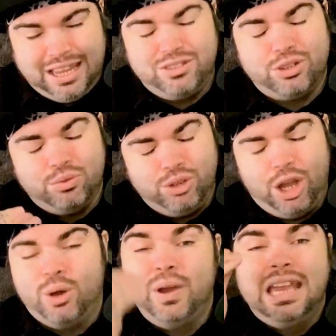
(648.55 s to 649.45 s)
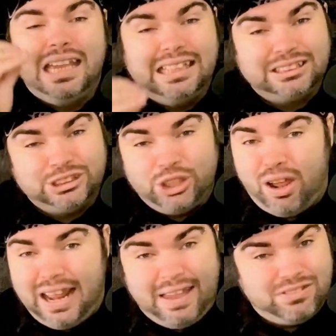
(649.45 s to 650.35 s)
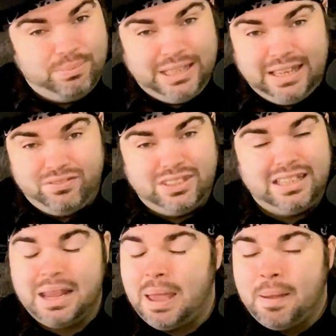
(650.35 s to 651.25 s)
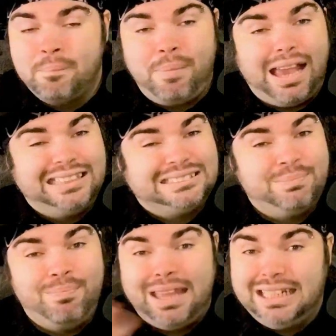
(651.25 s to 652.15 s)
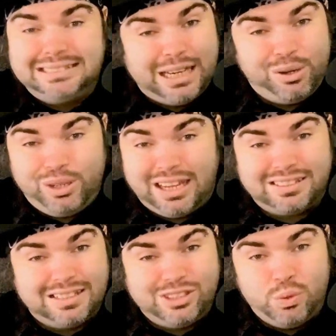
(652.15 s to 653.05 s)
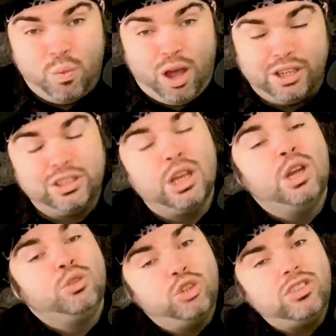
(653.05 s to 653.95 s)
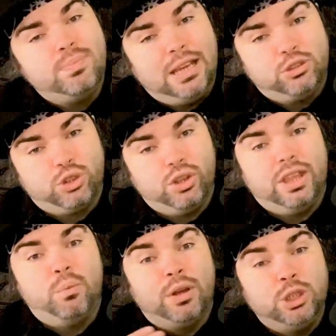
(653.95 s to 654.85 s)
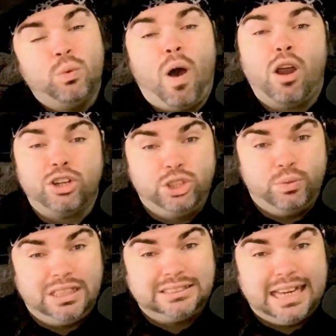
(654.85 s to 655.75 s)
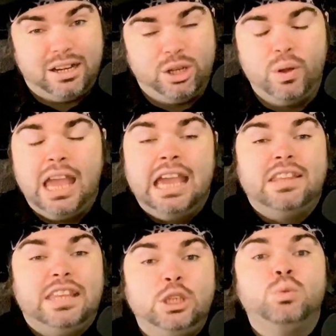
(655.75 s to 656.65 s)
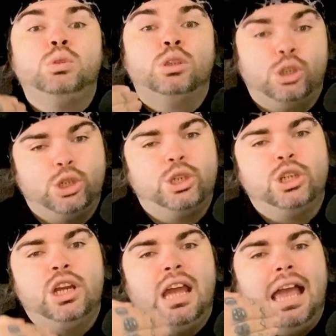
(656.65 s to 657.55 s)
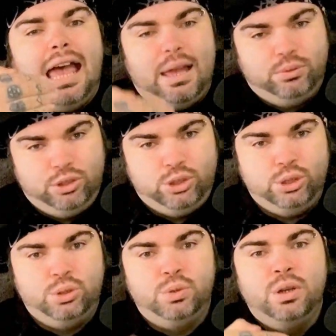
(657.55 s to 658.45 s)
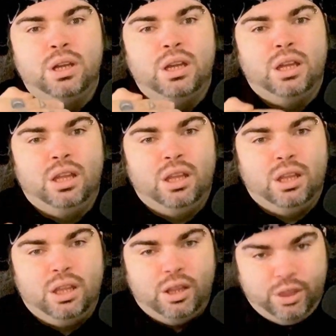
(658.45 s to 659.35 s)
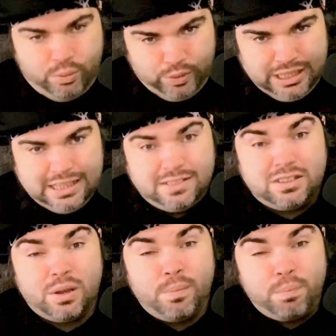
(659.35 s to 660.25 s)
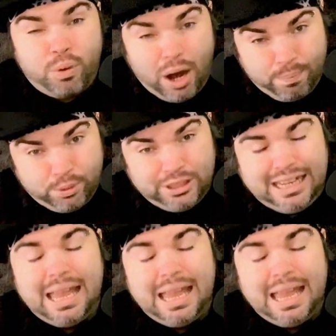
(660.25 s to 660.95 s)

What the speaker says: So no, it does not have to be gifted. Buy as many tarot decks as you want. Just make sure that when you are doing tarot, that you learn how to do the readings properly.